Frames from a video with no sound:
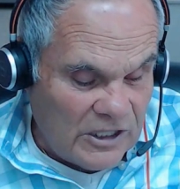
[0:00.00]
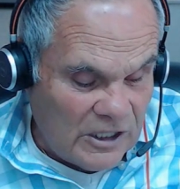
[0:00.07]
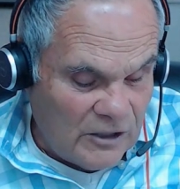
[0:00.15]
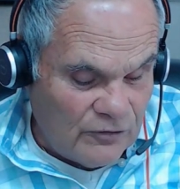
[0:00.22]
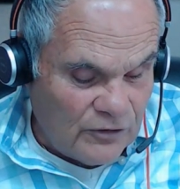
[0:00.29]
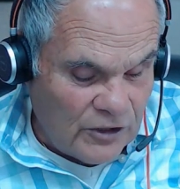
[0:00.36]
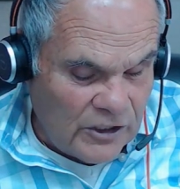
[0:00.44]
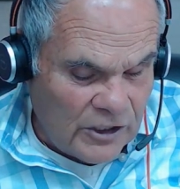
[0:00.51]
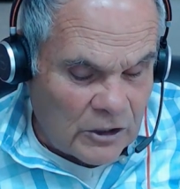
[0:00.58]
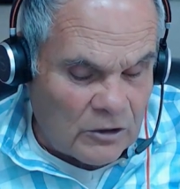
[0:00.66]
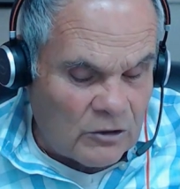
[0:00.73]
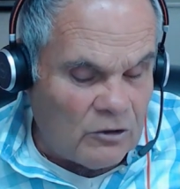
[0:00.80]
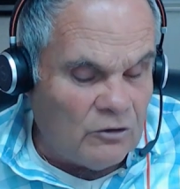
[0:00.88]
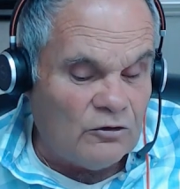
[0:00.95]
F layer.
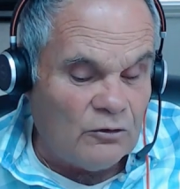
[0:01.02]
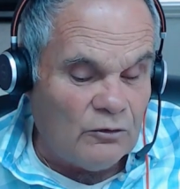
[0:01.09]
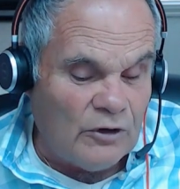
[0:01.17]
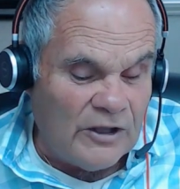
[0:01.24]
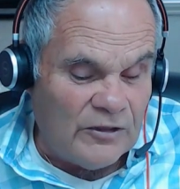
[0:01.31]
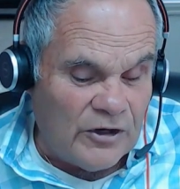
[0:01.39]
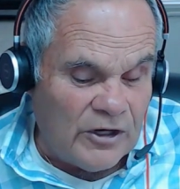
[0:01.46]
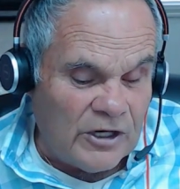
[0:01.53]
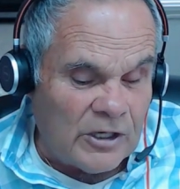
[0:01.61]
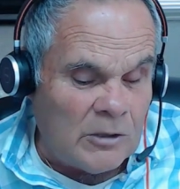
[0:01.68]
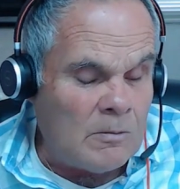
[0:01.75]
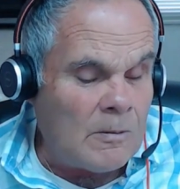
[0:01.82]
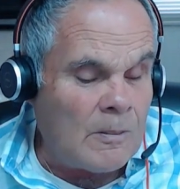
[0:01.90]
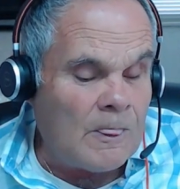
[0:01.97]
So right there,
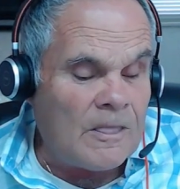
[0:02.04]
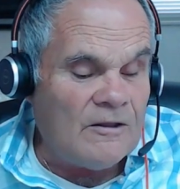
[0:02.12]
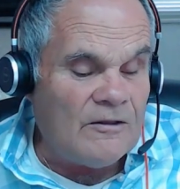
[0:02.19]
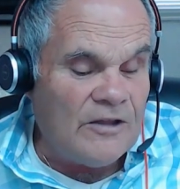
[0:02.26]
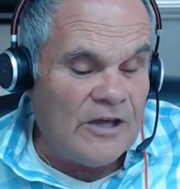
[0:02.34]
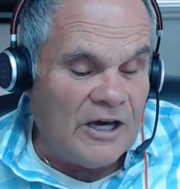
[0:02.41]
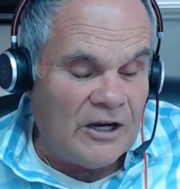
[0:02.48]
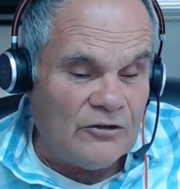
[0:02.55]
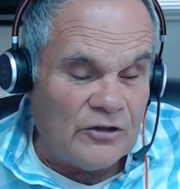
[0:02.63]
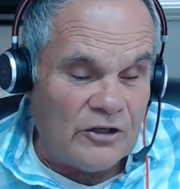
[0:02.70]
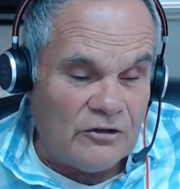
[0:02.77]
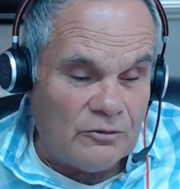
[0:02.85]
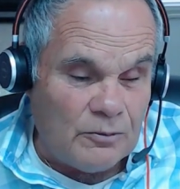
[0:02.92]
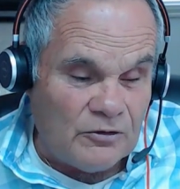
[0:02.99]
that is a
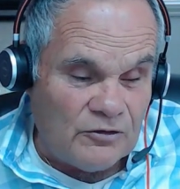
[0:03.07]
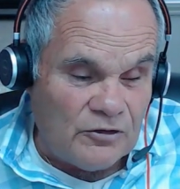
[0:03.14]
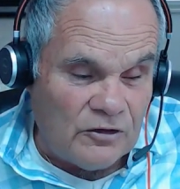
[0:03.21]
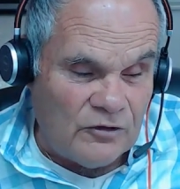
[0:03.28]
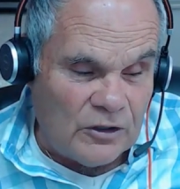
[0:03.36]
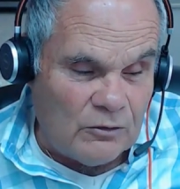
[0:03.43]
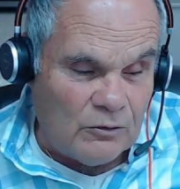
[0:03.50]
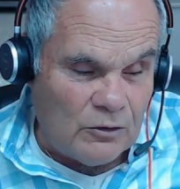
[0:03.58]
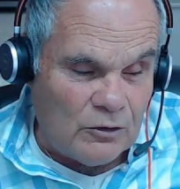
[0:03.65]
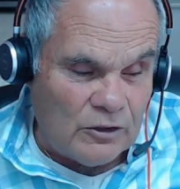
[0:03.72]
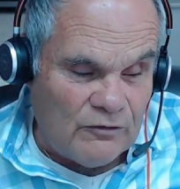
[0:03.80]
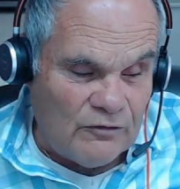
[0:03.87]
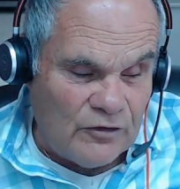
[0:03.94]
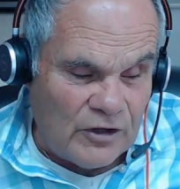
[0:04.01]
specific rule
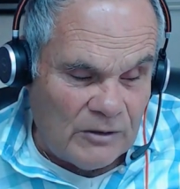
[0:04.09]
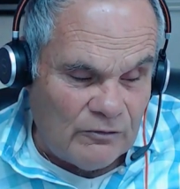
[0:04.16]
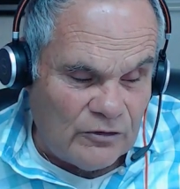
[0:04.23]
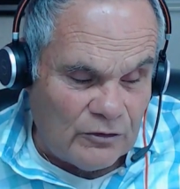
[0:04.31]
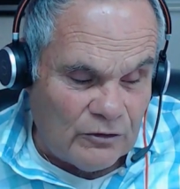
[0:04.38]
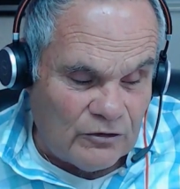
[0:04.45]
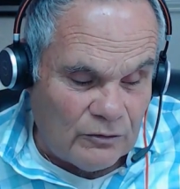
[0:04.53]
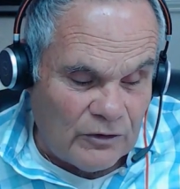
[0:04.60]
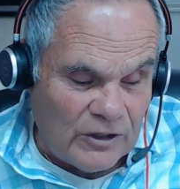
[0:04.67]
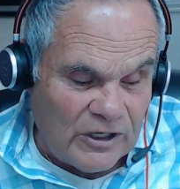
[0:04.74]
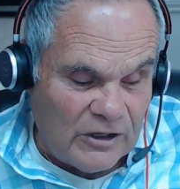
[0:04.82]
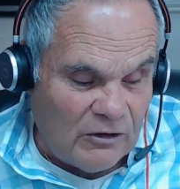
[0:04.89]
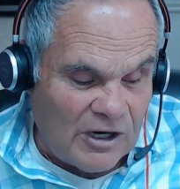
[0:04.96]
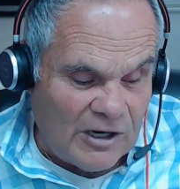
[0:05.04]
of thumb. So as a
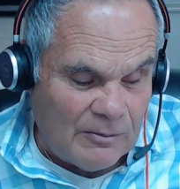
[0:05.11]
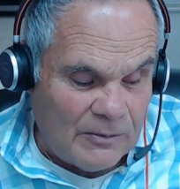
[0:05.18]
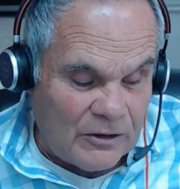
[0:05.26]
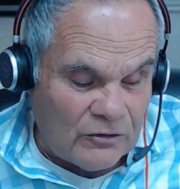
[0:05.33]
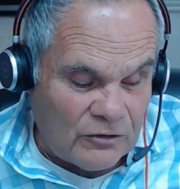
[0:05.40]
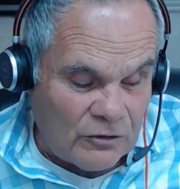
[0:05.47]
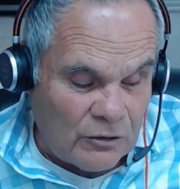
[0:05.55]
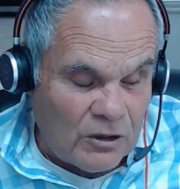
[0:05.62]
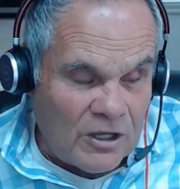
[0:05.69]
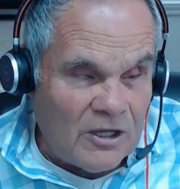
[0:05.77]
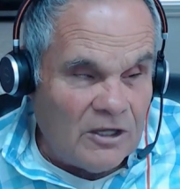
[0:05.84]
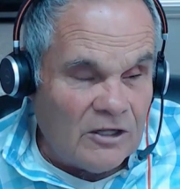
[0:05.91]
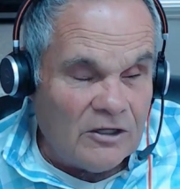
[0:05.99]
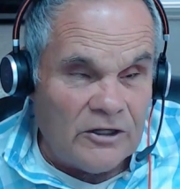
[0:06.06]
radio operator, so
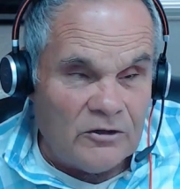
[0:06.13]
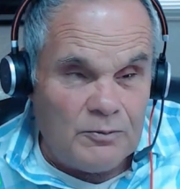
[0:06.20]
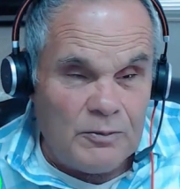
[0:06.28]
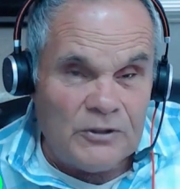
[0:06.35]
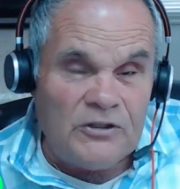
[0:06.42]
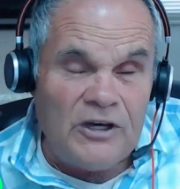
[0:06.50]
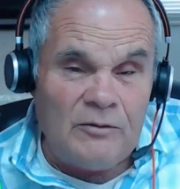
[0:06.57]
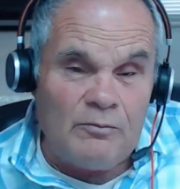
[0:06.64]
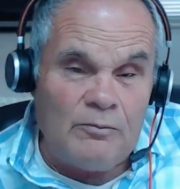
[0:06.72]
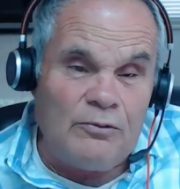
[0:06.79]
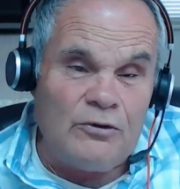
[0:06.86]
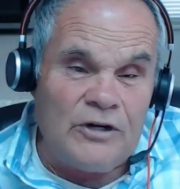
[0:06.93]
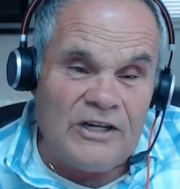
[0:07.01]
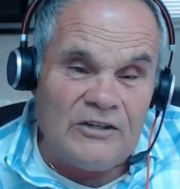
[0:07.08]
let's put that in
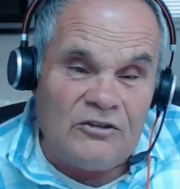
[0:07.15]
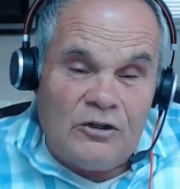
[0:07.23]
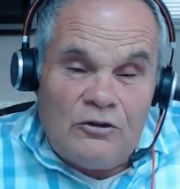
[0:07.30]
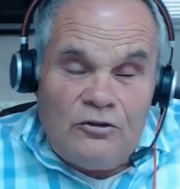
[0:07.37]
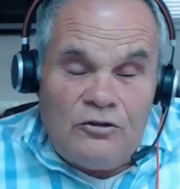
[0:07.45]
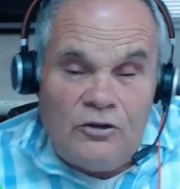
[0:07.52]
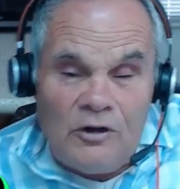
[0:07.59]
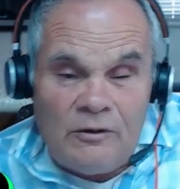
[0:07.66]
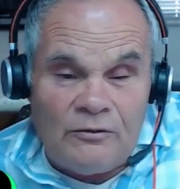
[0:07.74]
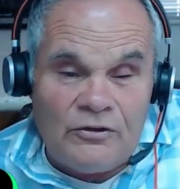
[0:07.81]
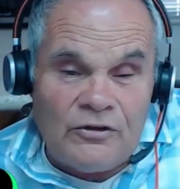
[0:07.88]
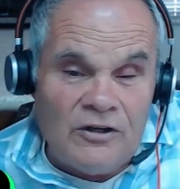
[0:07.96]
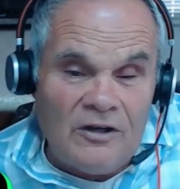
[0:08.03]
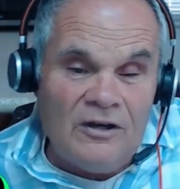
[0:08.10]
practical terms.